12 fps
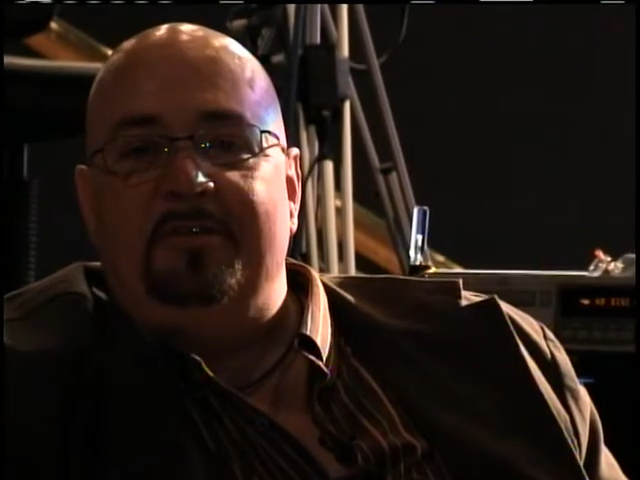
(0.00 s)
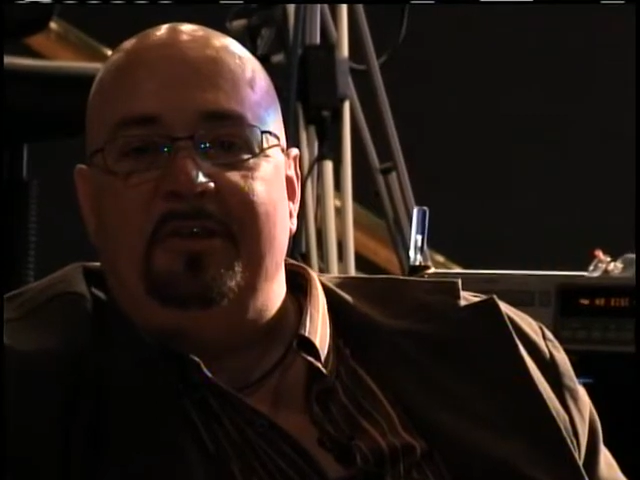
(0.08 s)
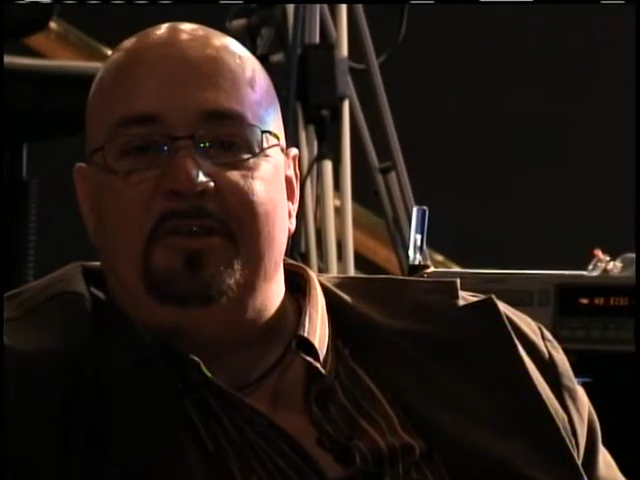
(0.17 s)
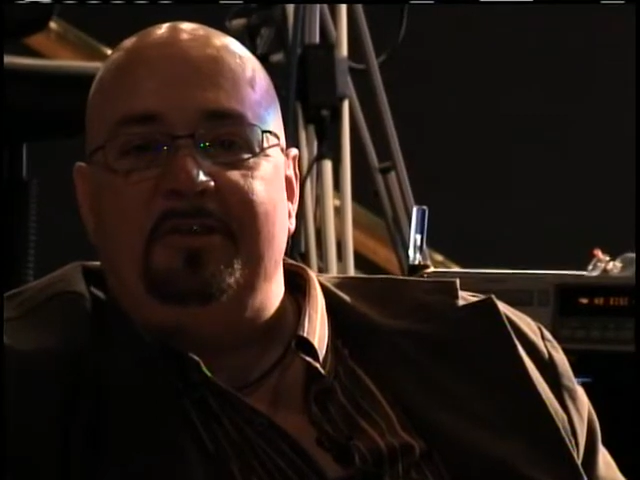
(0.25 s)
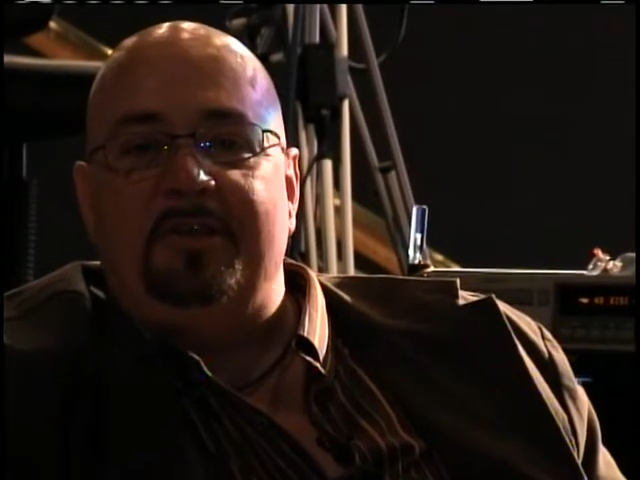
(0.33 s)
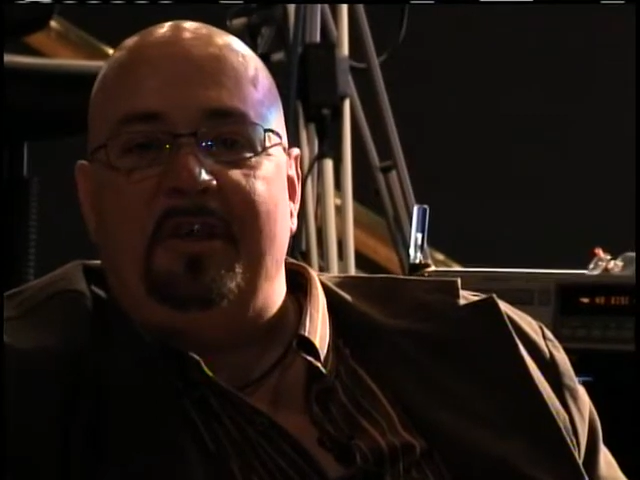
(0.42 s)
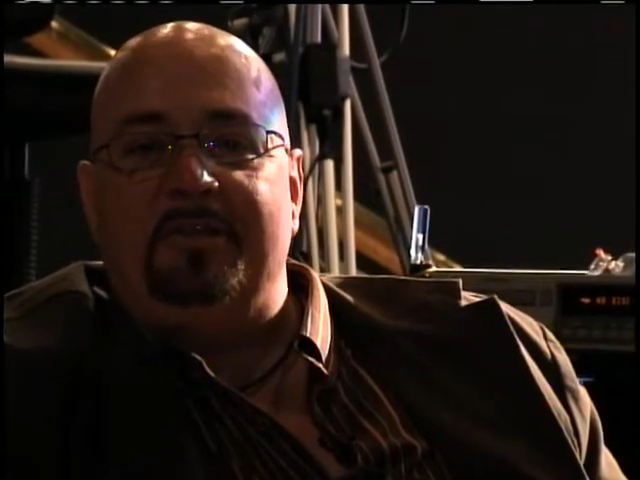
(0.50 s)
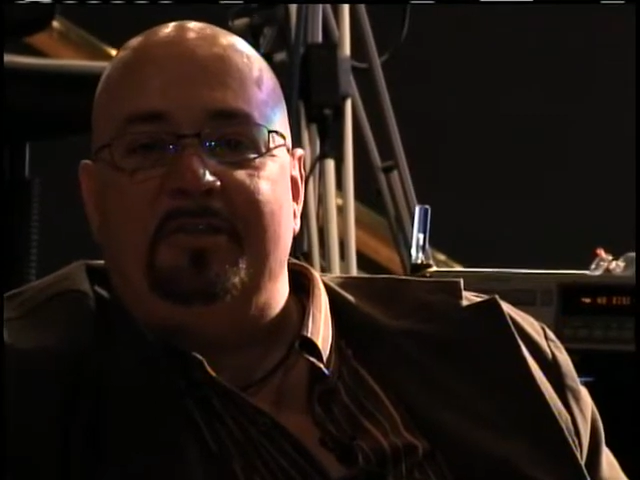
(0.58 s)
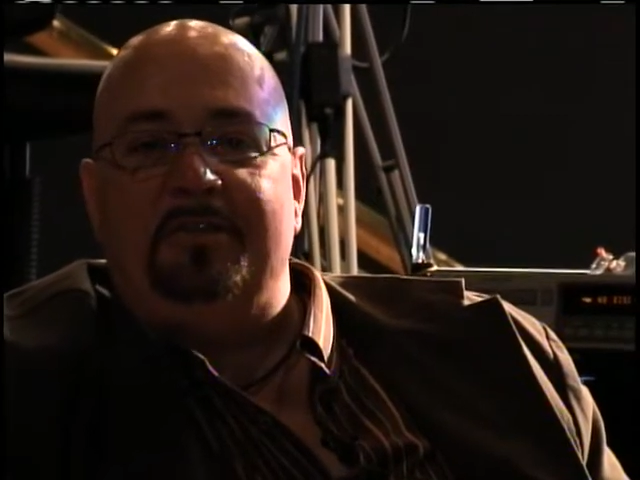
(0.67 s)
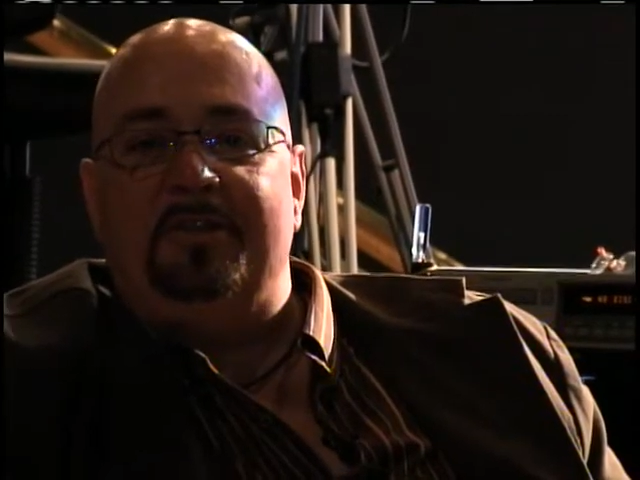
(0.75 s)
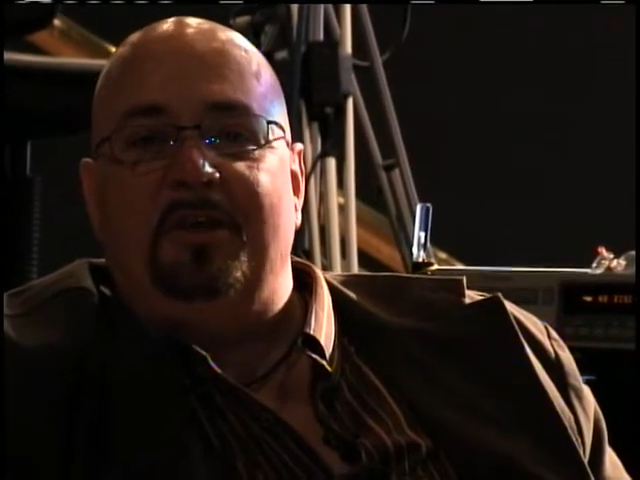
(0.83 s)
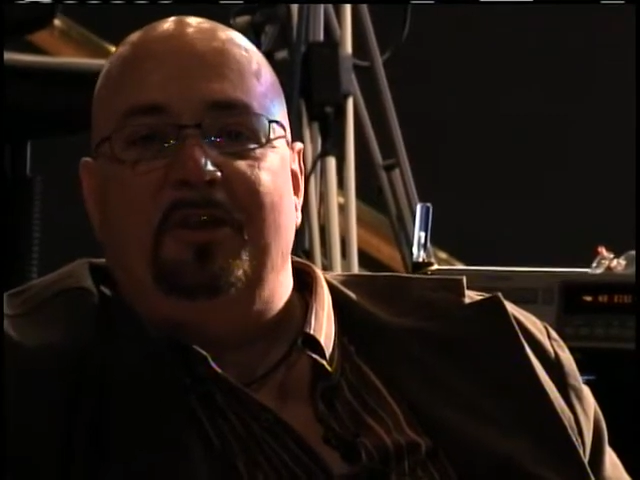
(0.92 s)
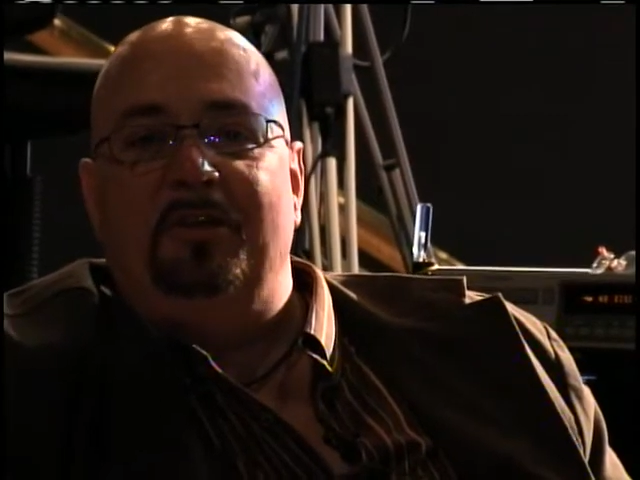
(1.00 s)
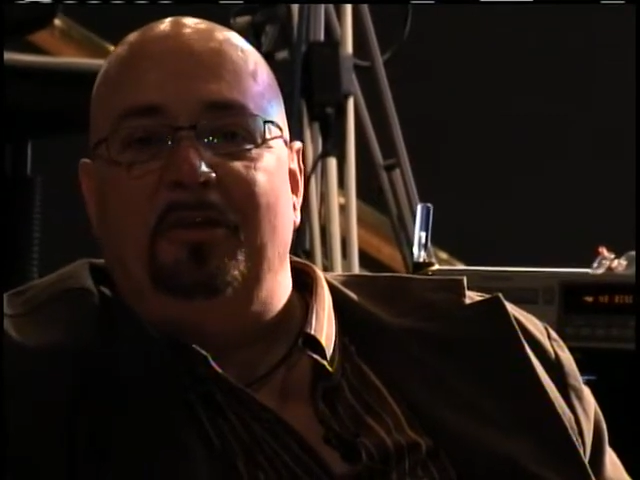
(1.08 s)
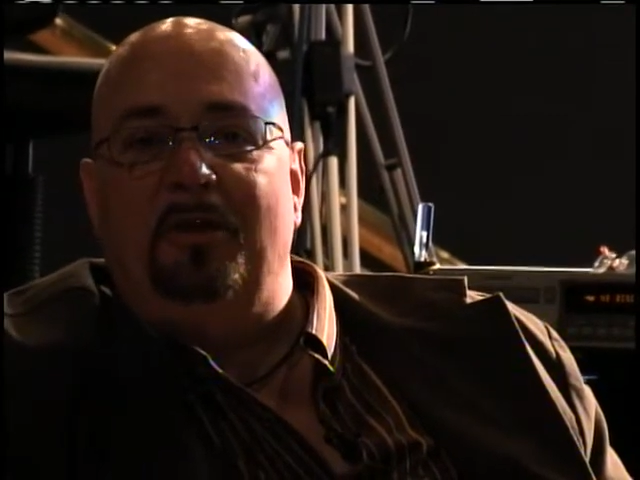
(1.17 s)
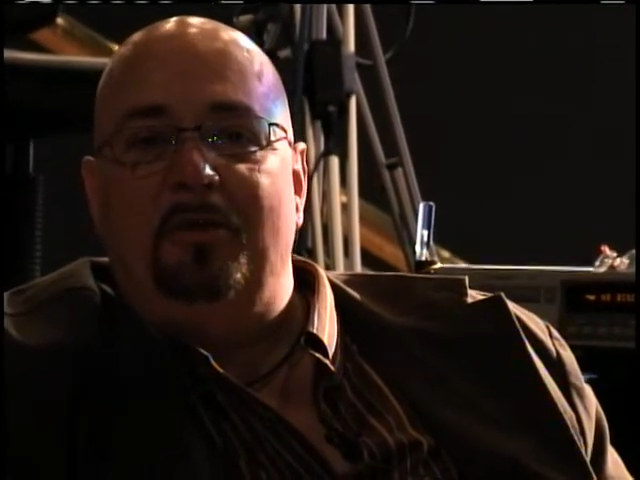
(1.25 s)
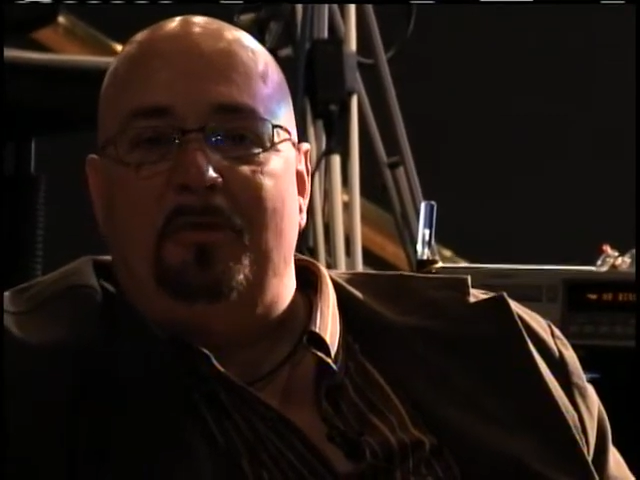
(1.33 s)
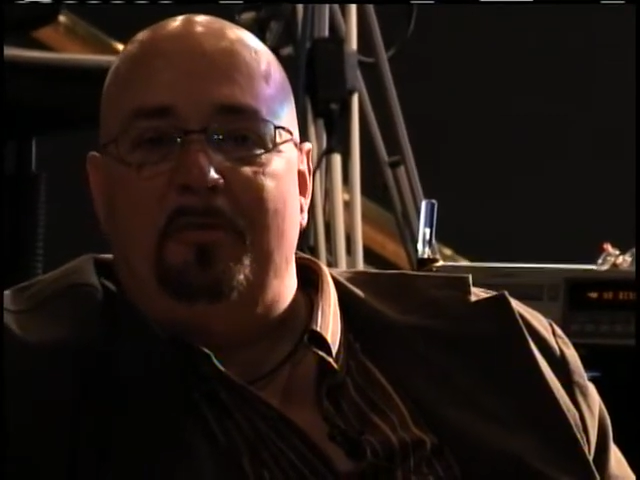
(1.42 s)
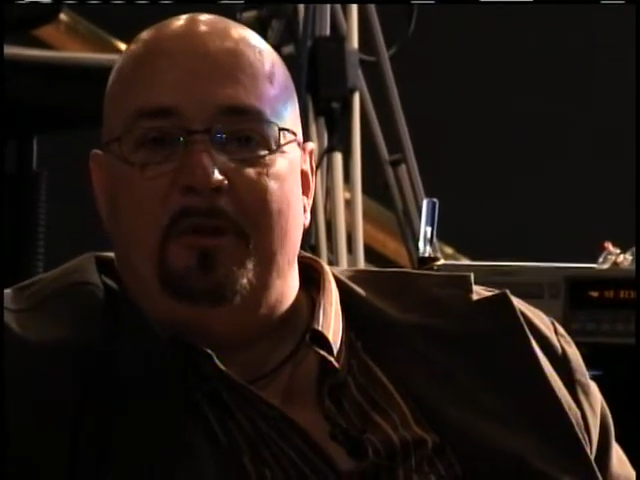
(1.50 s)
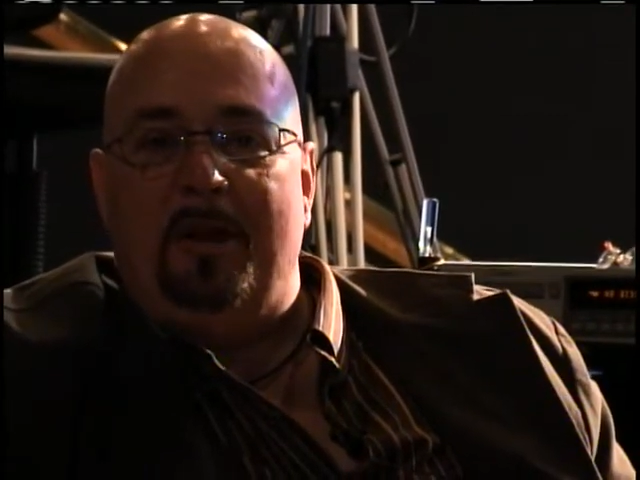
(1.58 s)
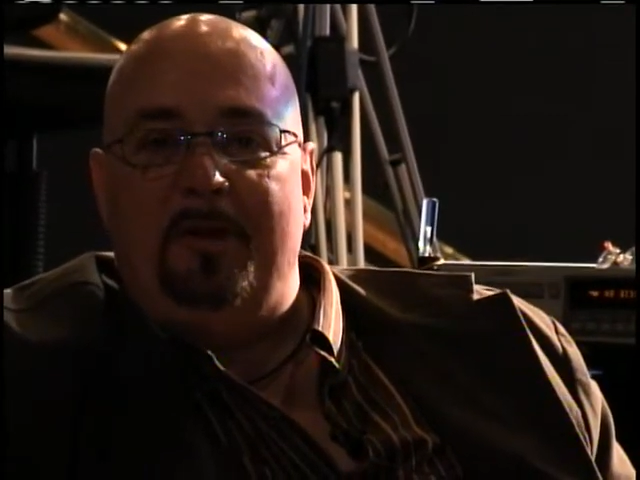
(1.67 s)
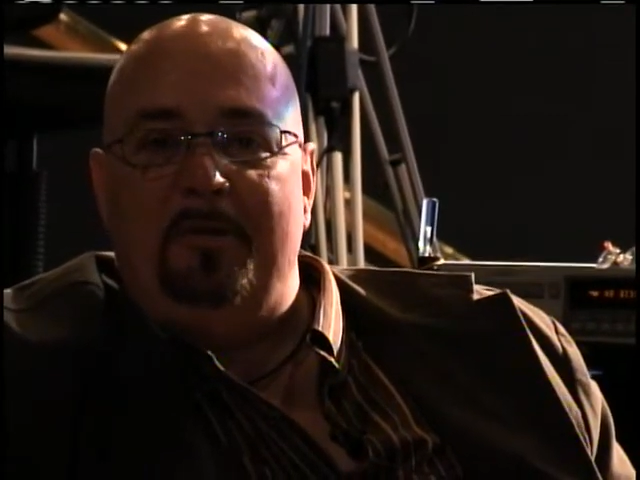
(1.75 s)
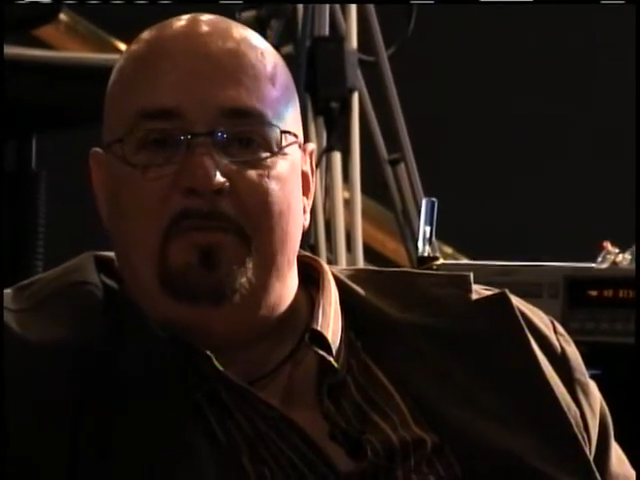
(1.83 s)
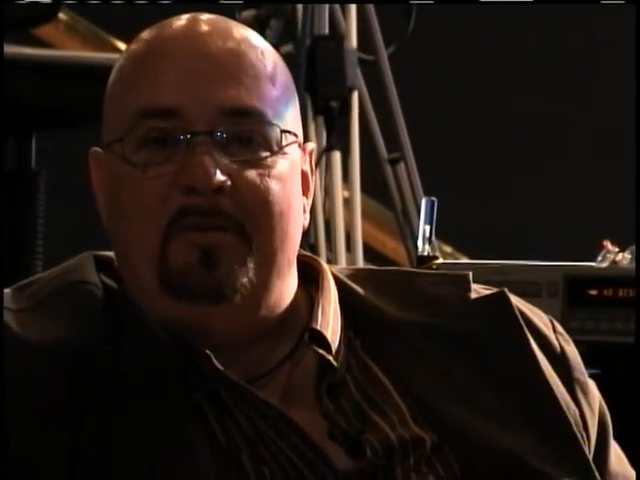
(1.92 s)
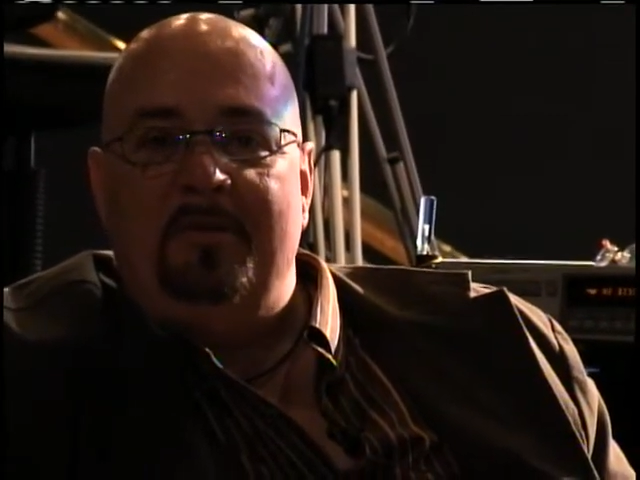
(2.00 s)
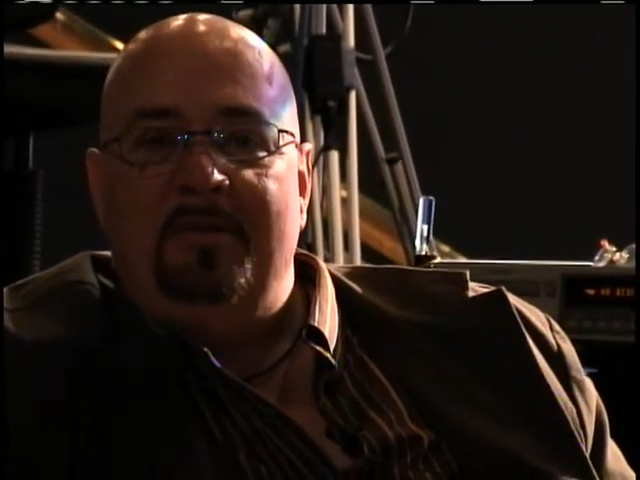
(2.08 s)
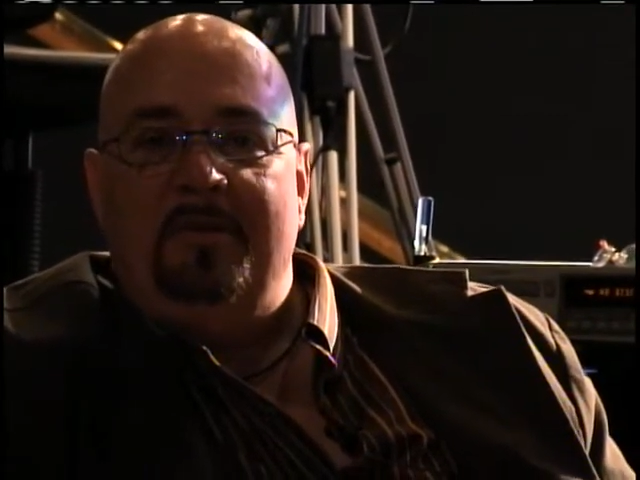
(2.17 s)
They just had such a glow about them.